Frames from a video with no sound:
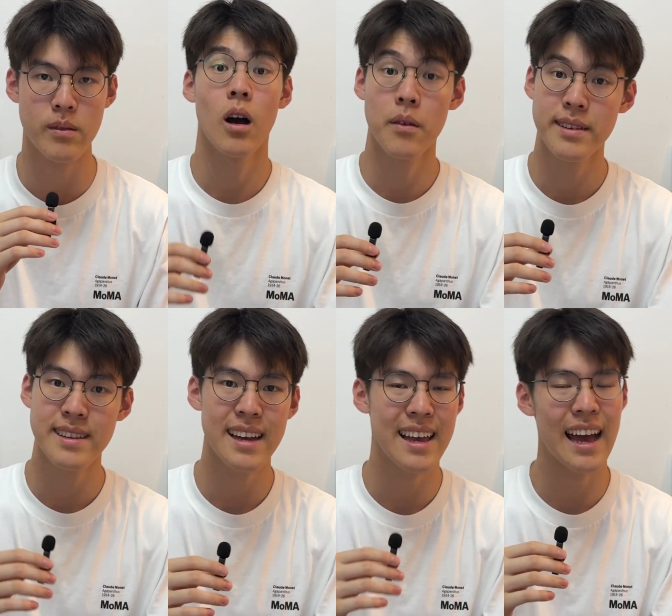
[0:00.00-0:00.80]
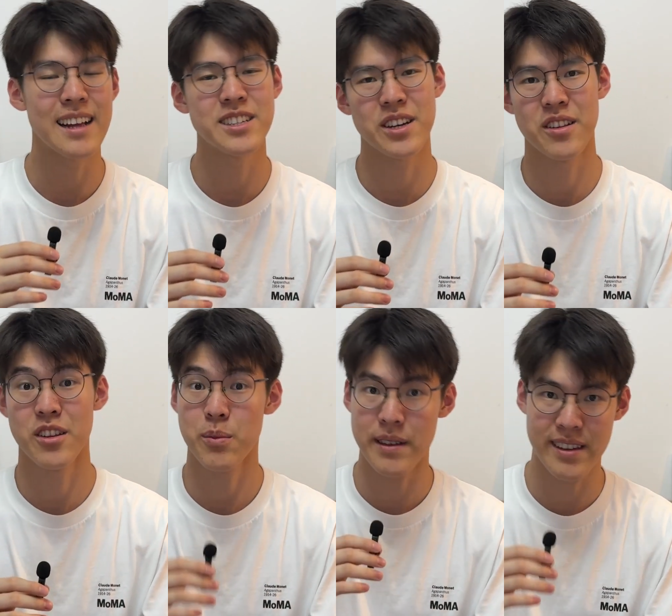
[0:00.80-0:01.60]
Obviously, I can't share the
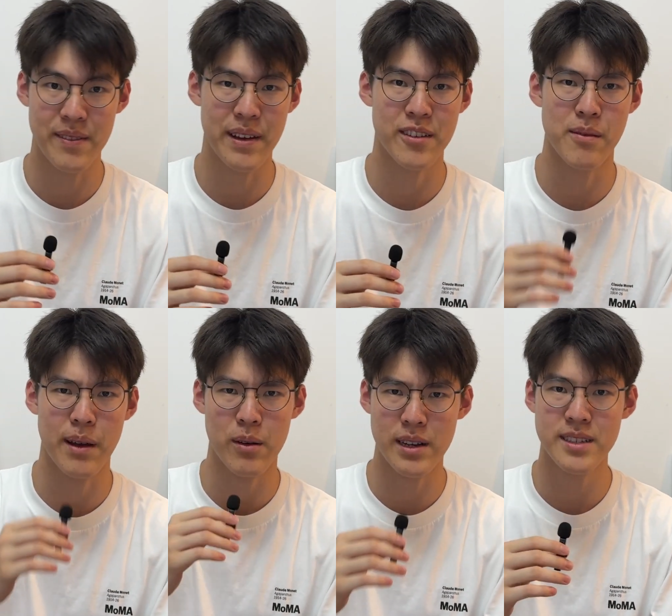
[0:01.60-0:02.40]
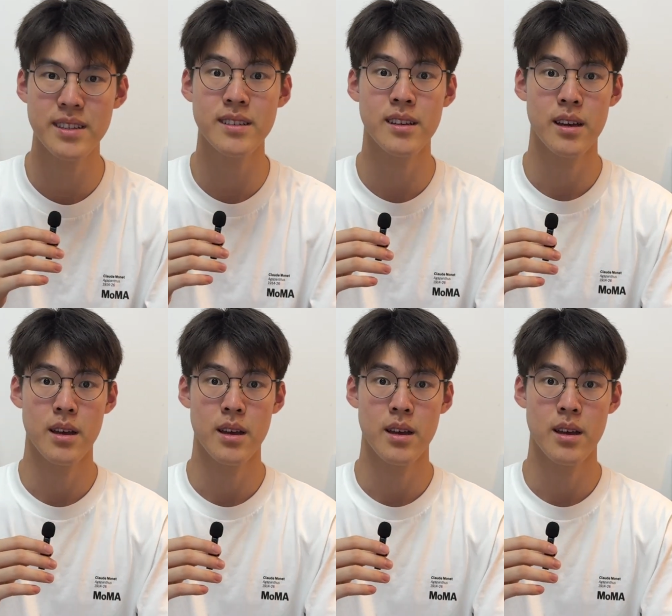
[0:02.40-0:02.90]
specifics of my questions,